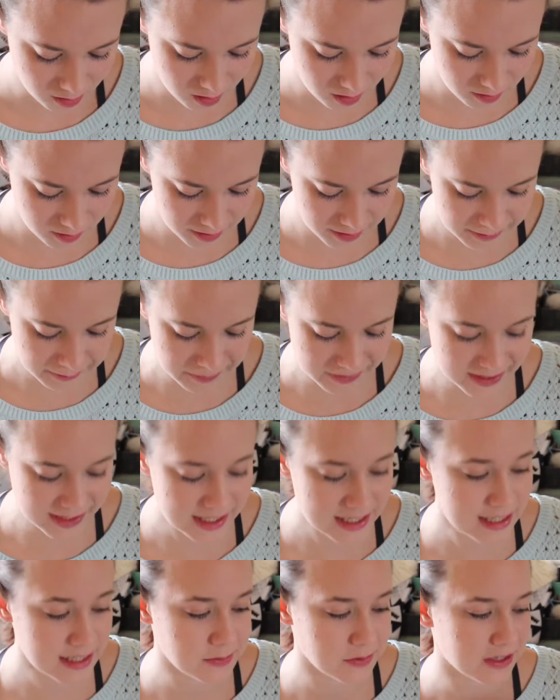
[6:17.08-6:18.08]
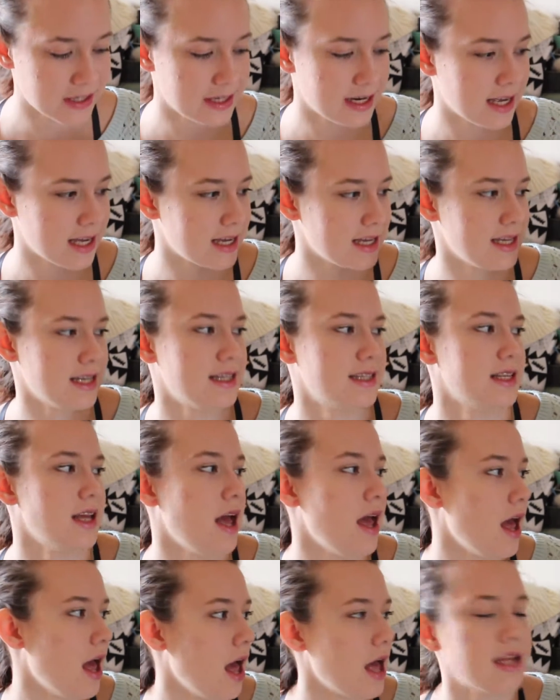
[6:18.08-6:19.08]
But this one is
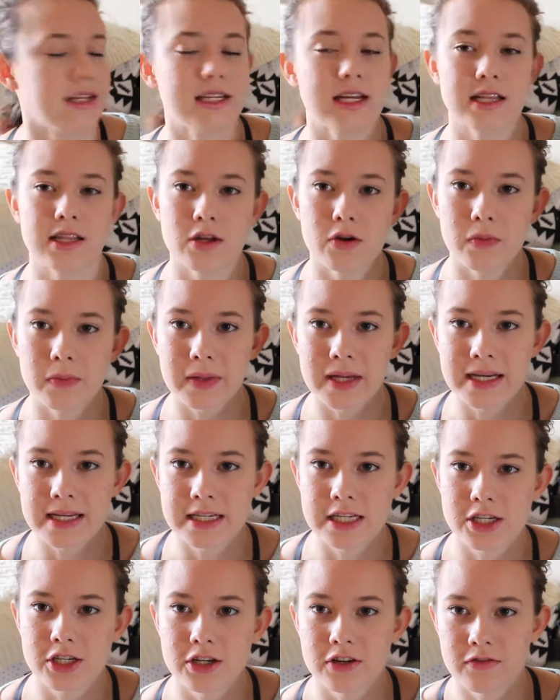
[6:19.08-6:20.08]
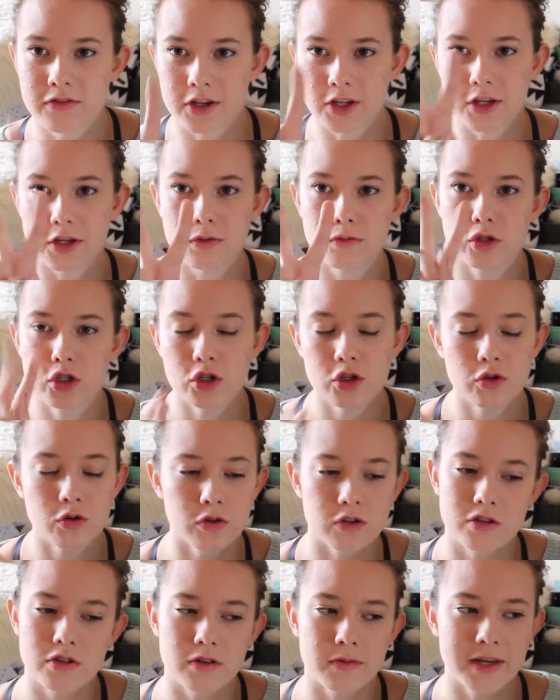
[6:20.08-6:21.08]
Death Note Black Edition Volume
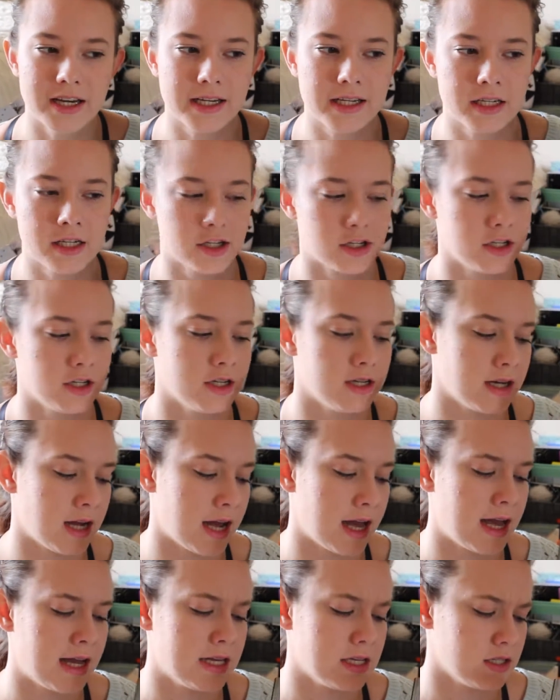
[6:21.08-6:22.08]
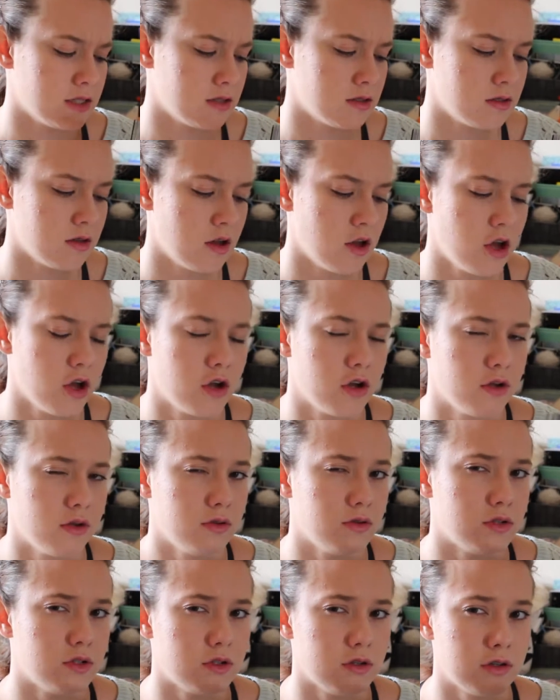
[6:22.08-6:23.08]
2. So the Black Edition has
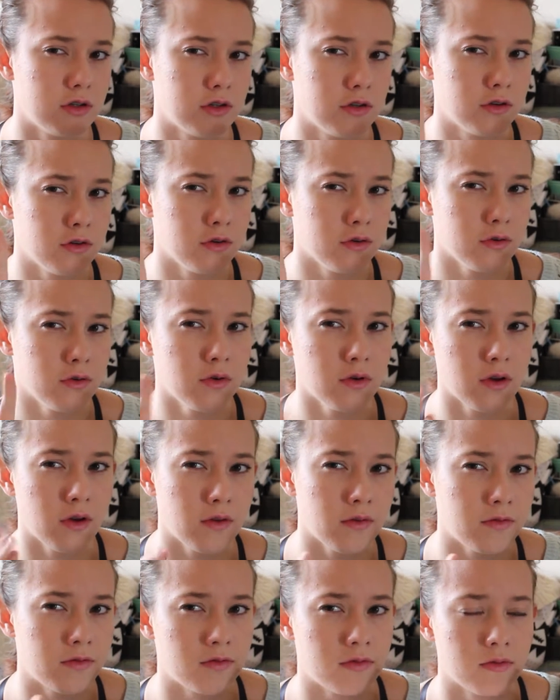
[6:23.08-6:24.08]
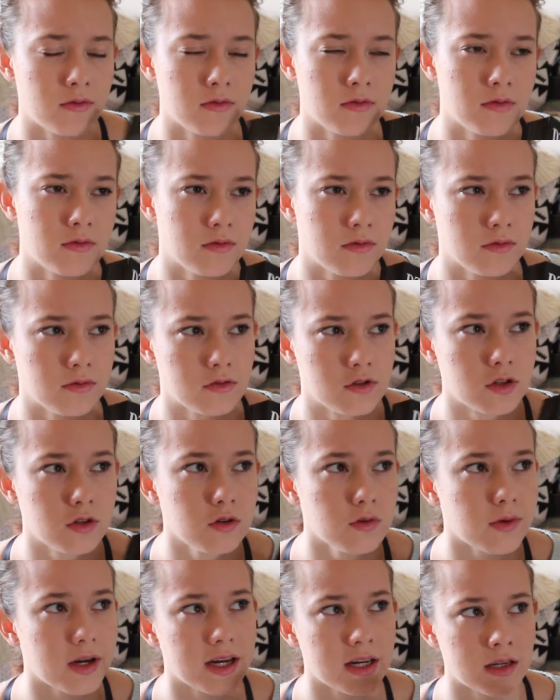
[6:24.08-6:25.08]
two
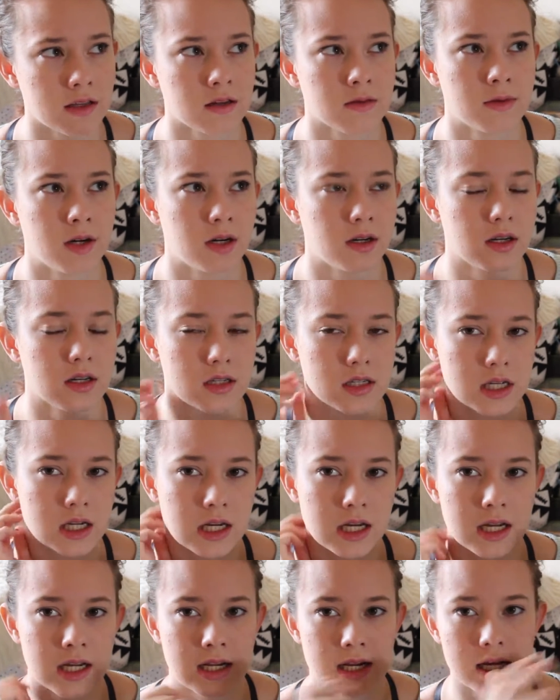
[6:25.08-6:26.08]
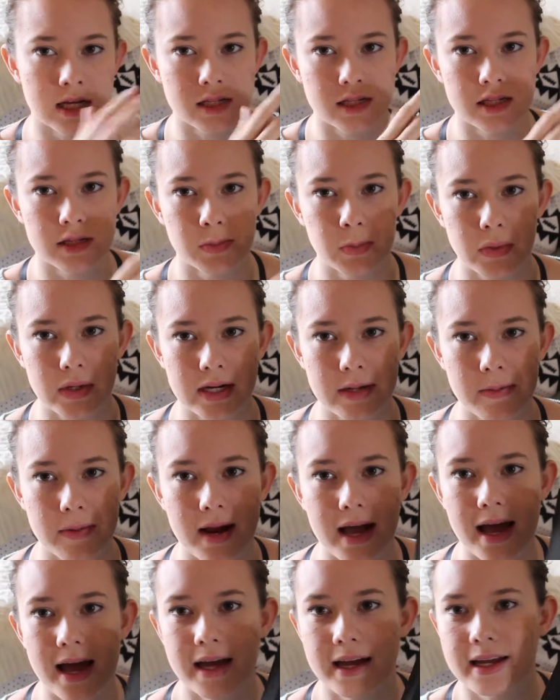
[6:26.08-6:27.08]
regular mangas in it, and it has this pretty
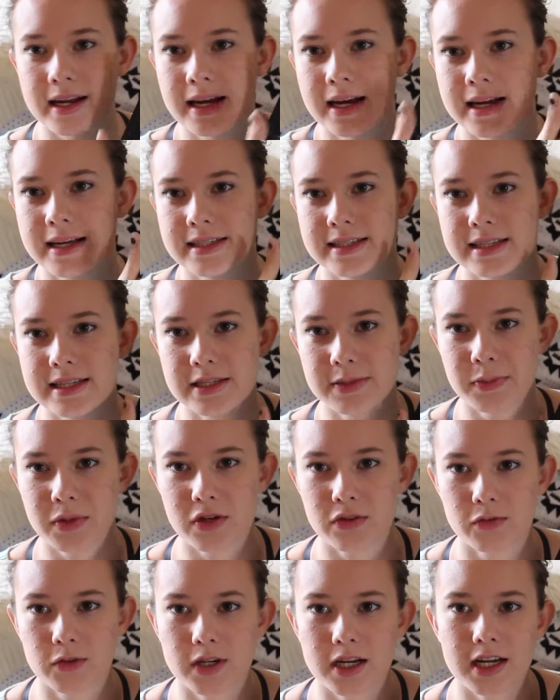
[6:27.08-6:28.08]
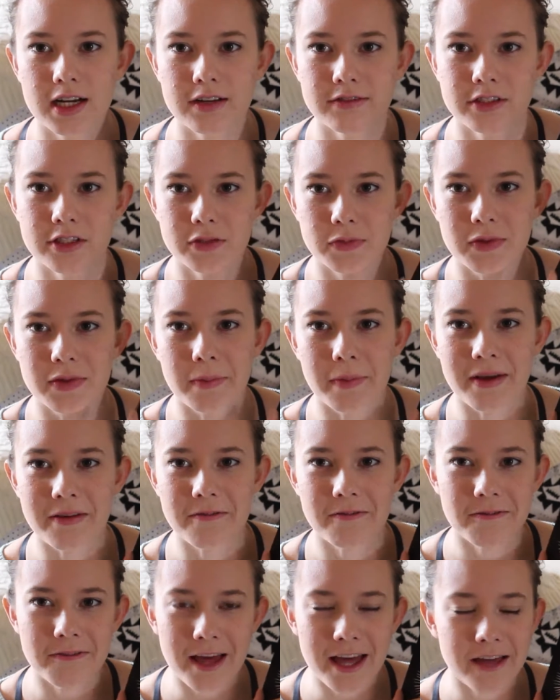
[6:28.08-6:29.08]
black and it has these beautiful covers. But my
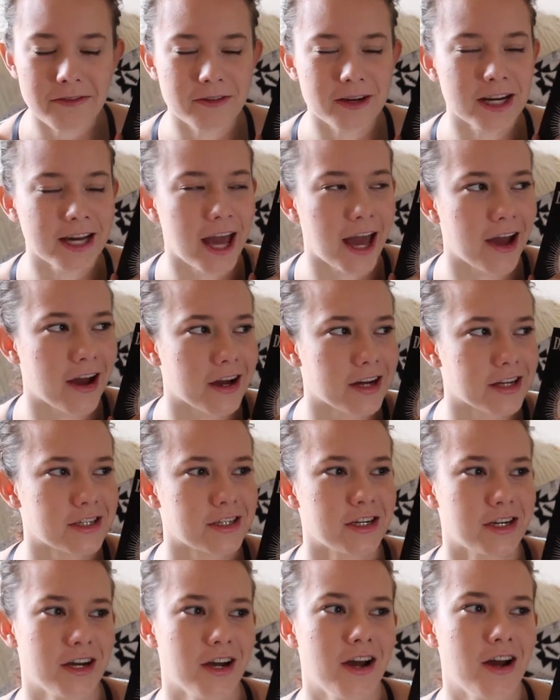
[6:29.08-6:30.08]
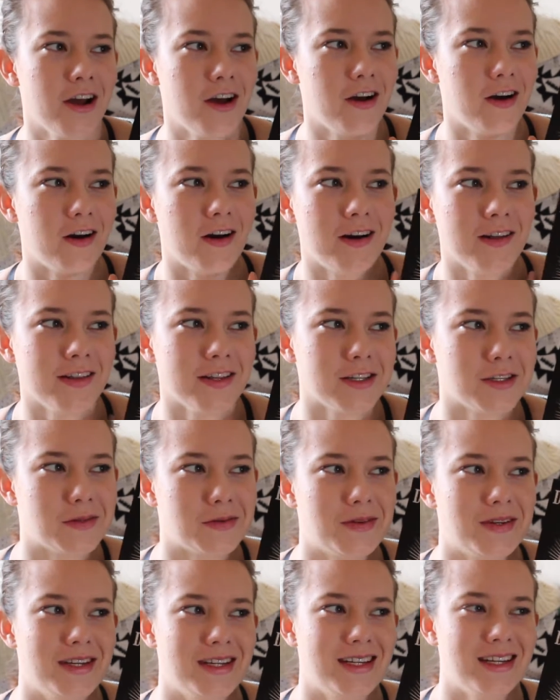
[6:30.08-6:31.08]
favorite character on this
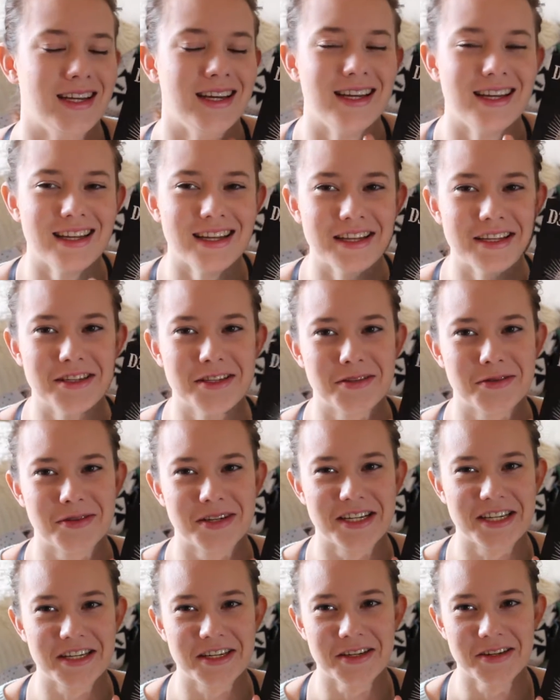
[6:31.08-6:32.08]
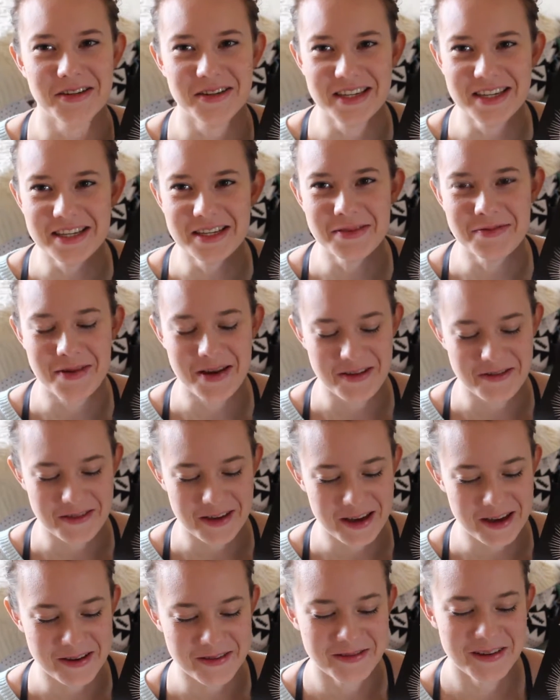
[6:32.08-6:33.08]
one, this is very cute, he's my
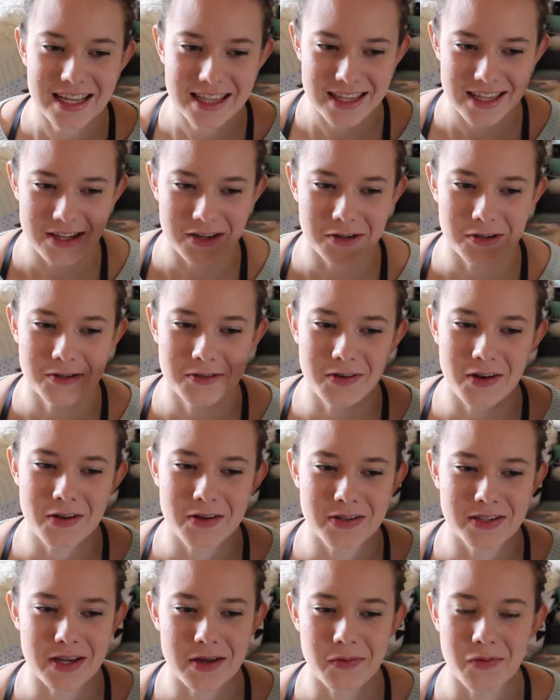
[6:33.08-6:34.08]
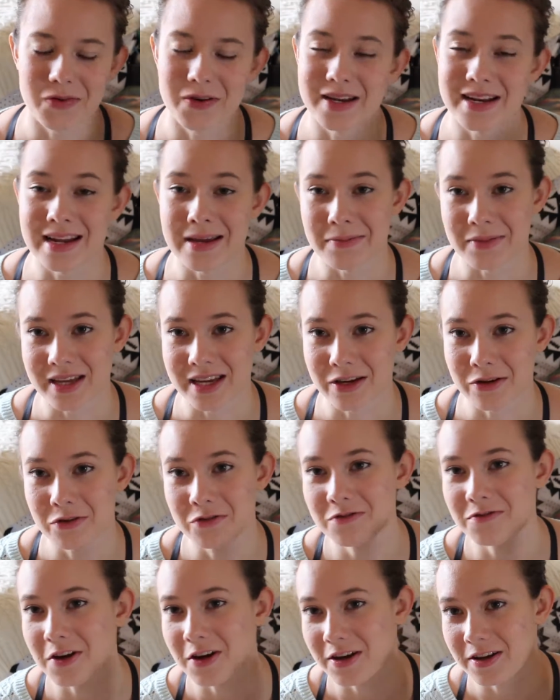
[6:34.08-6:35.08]
fave. Death Note follows a boy named Light who
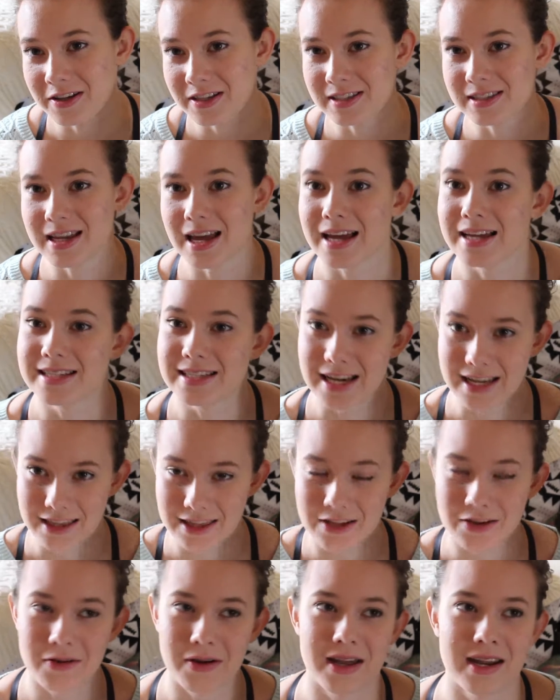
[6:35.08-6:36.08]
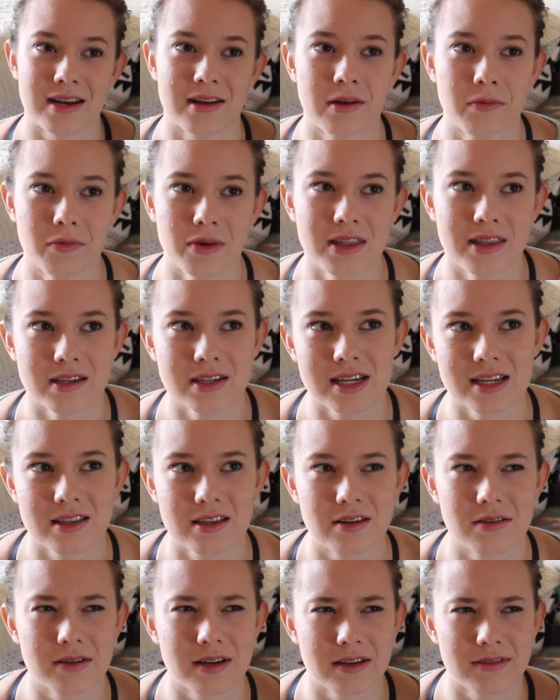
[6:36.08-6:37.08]
finds a death note, and with the death
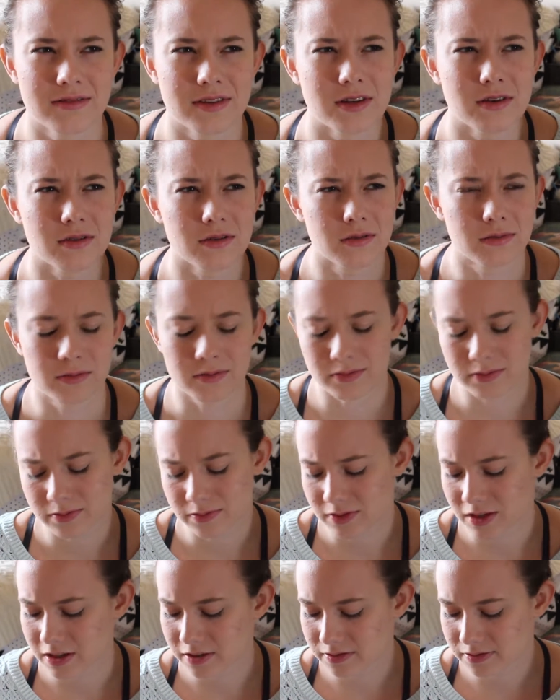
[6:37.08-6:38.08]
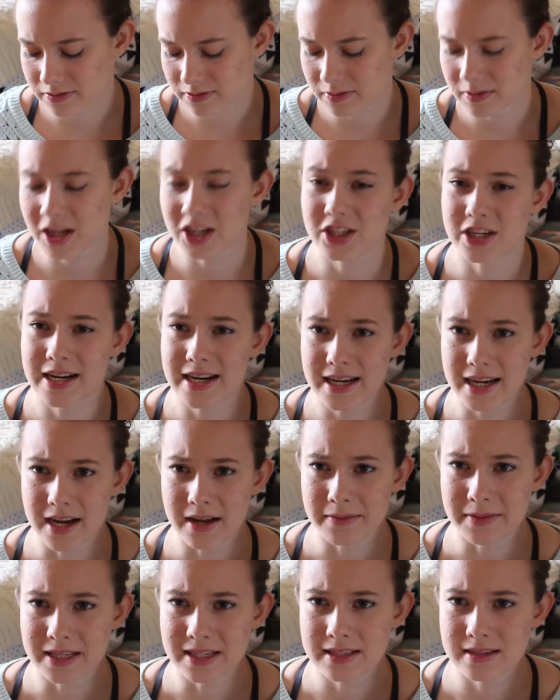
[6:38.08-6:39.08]
note, they're a
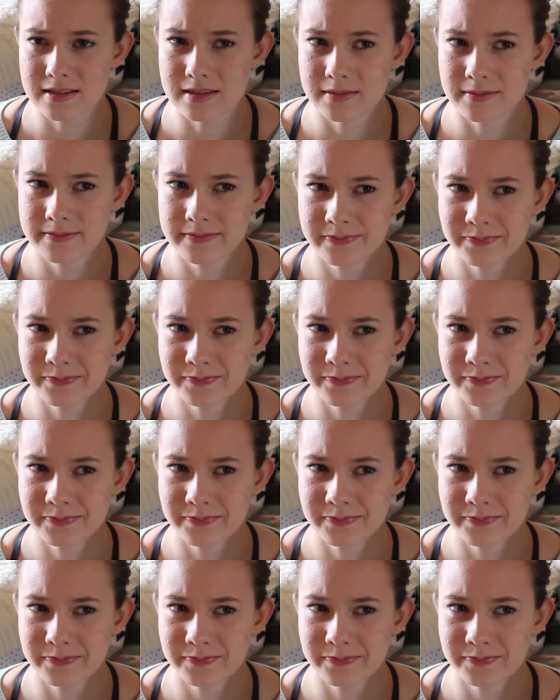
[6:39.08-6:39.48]
Shinigami's